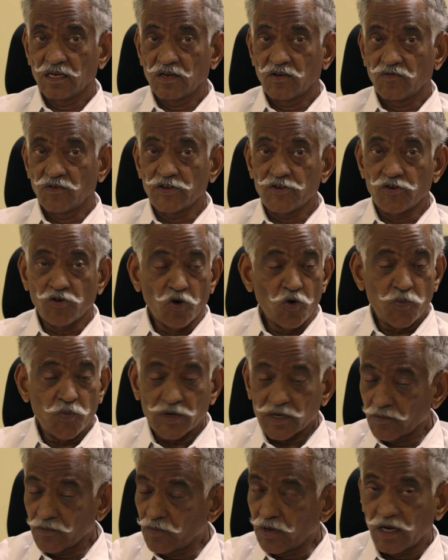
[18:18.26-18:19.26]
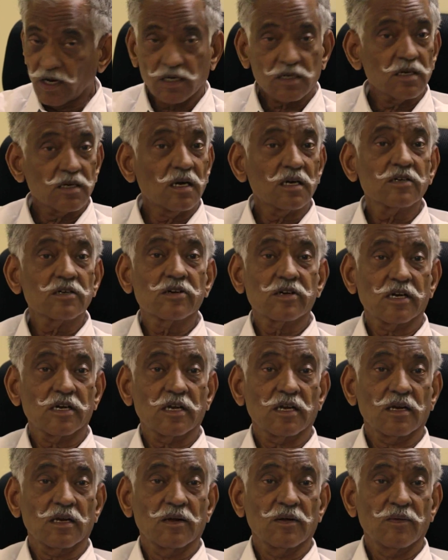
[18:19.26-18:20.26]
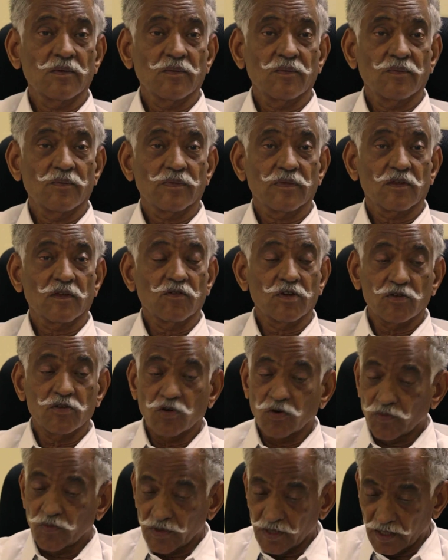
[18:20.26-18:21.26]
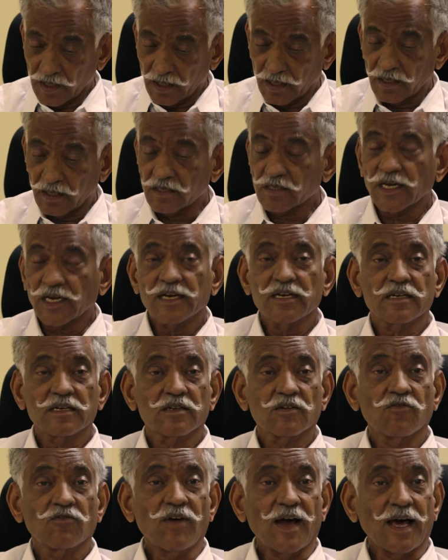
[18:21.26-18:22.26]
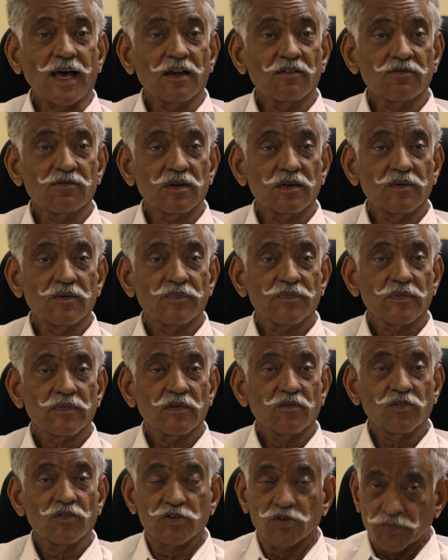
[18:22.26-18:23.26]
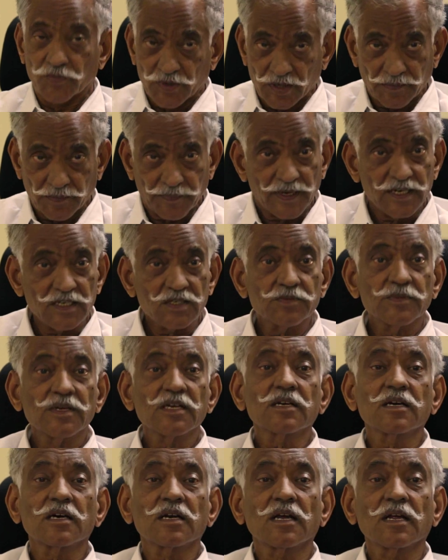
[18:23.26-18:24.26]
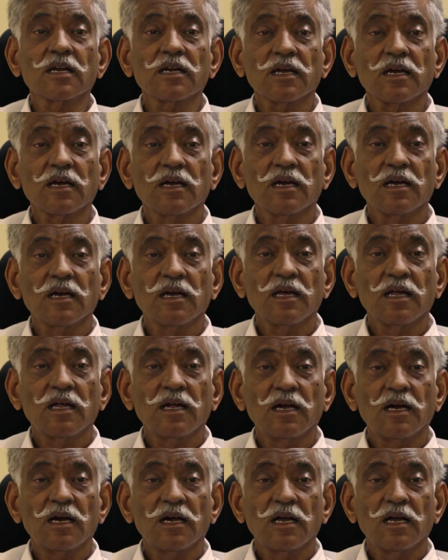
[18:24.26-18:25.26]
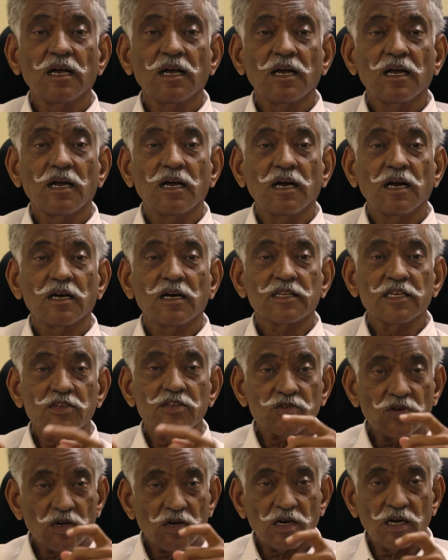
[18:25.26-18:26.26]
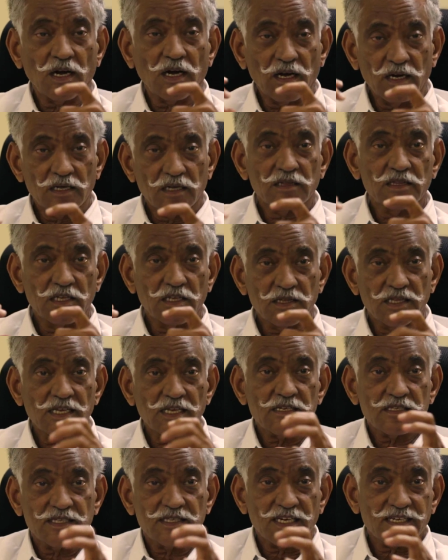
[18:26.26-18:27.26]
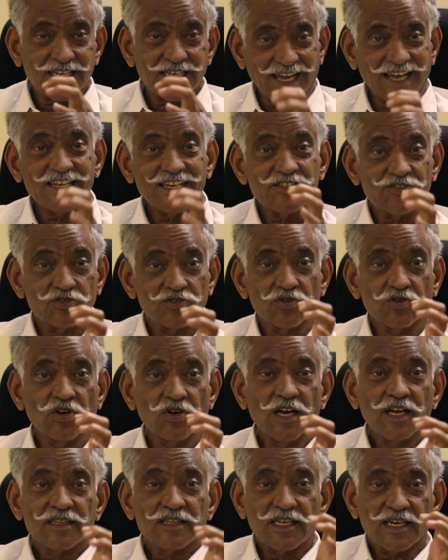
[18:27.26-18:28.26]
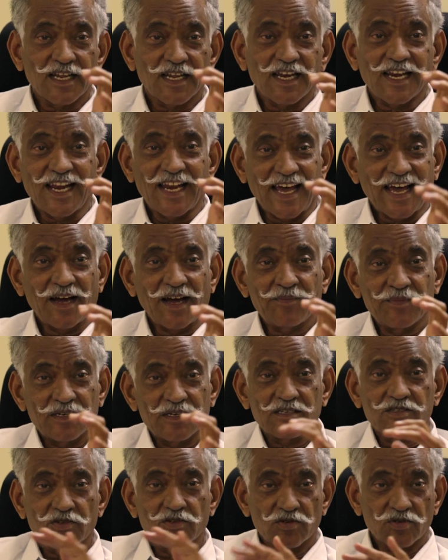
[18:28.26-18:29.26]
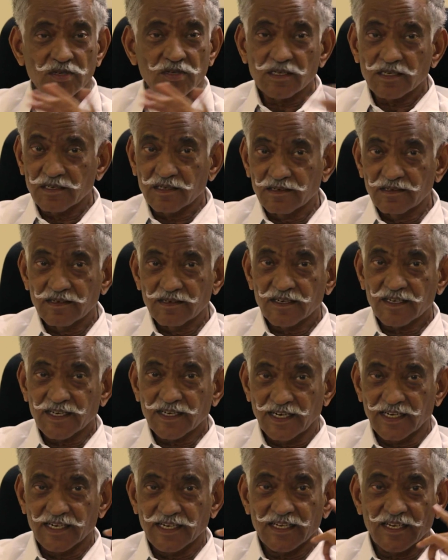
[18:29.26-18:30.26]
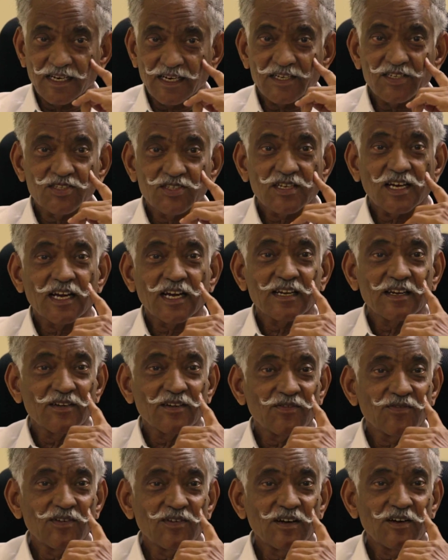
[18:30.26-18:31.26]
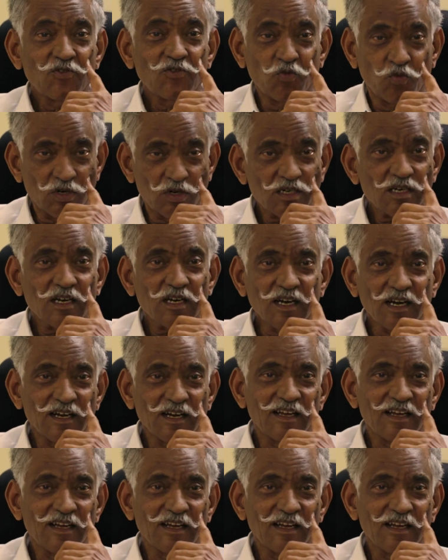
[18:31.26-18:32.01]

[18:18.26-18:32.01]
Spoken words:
When you open a blocked artery, when you open a tight valve, when you put a pacemaker in, these are the things that tells you that a lab is doing cutting edge kind of work.